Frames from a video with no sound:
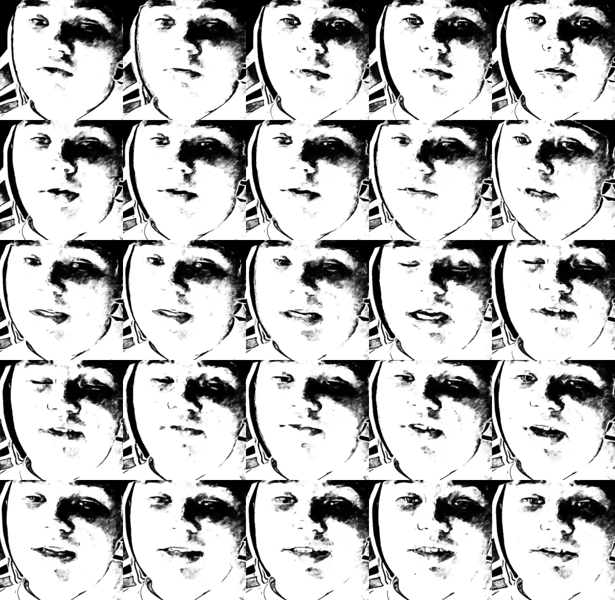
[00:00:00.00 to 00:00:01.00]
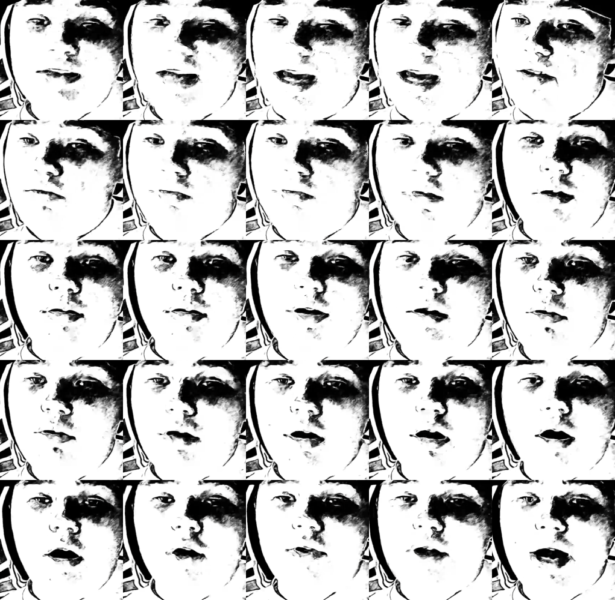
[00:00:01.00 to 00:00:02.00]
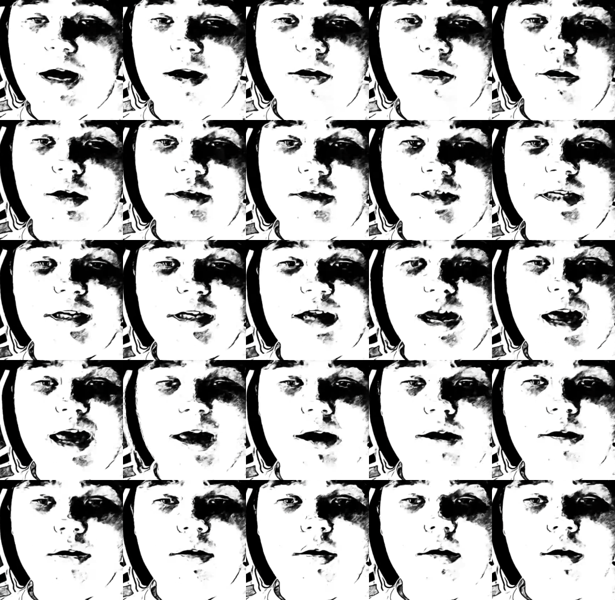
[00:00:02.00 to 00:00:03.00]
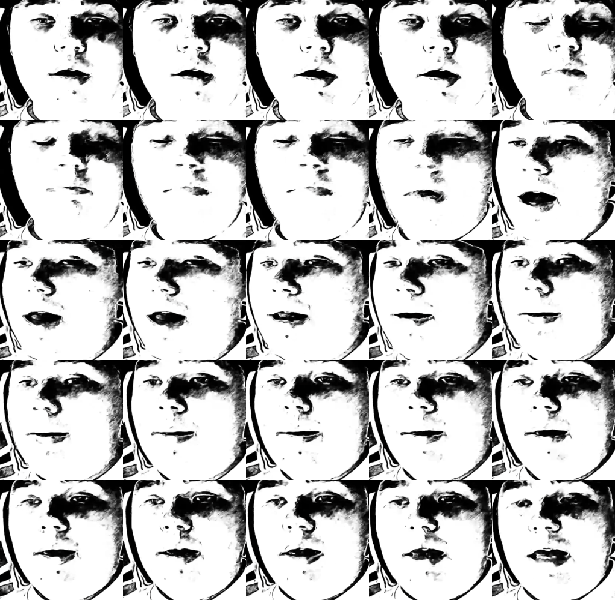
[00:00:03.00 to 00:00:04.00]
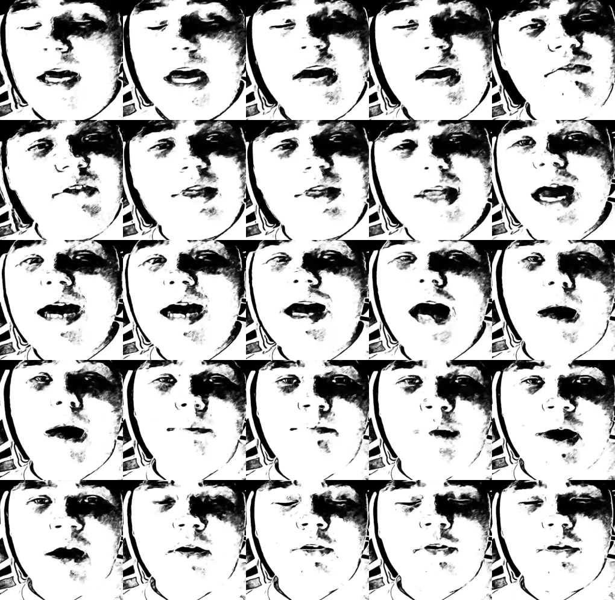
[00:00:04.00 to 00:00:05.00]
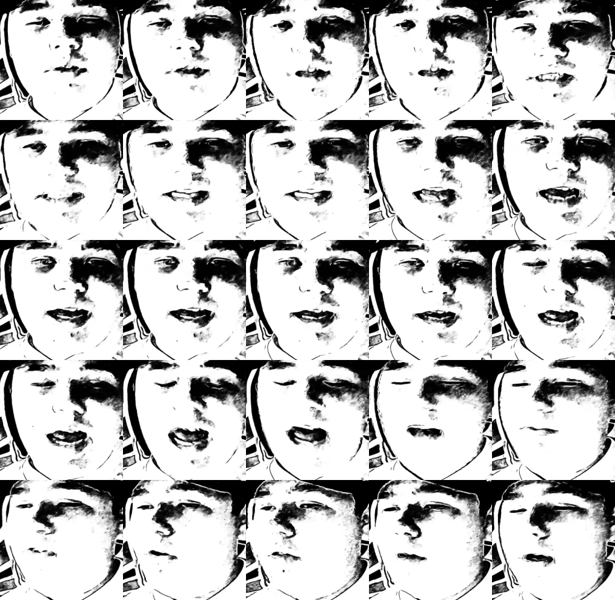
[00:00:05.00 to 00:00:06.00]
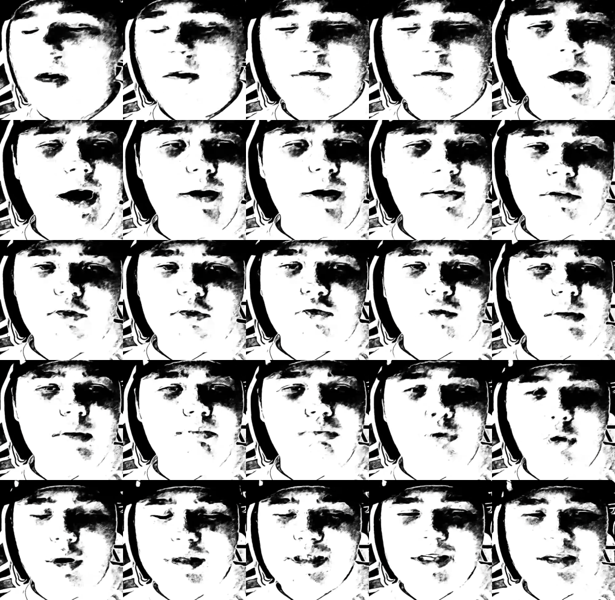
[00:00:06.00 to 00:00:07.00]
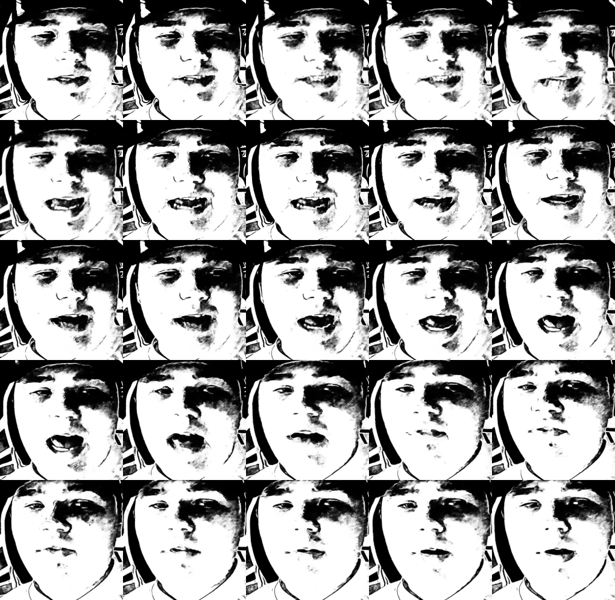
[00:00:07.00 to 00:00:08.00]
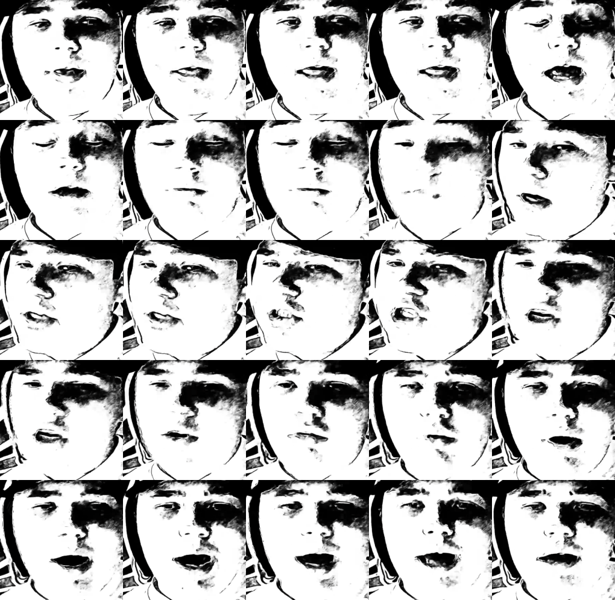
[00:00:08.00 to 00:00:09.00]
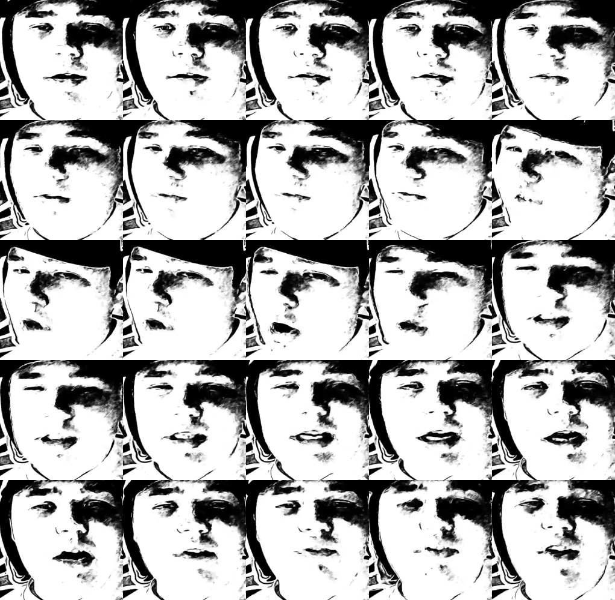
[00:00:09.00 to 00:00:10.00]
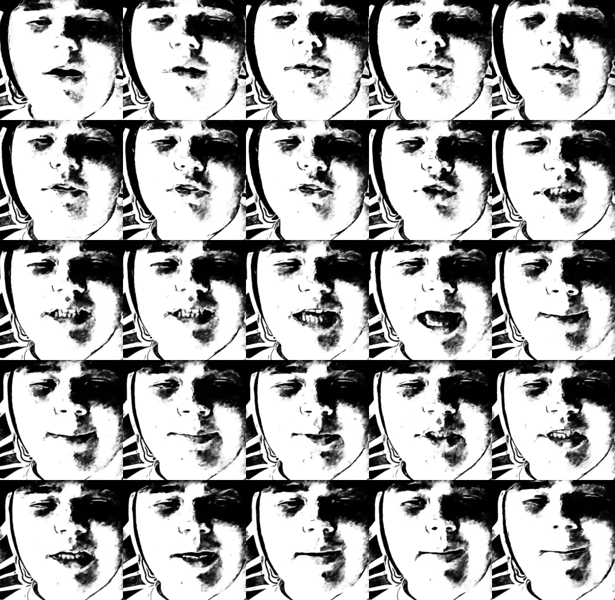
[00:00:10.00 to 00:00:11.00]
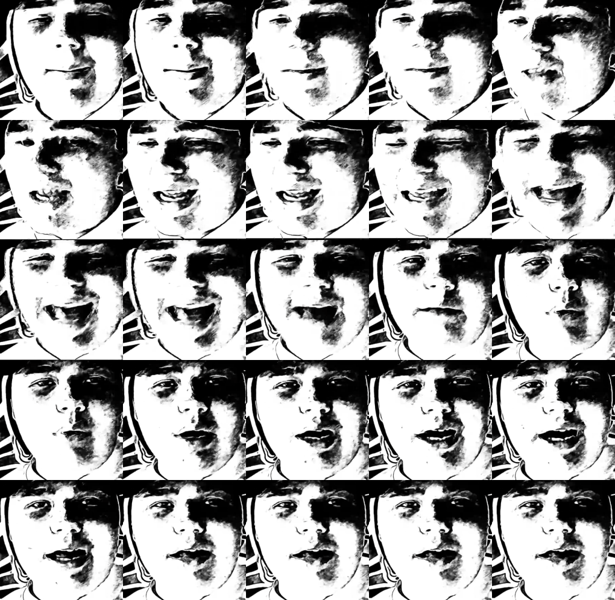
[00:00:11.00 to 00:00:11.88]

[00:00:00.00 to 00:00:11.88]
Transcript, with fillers: really. The defense didn't really look all that good today, but even they got better in the second half, only allowing three points in the second half. And Richie Grant, First NFL interception, the game-winning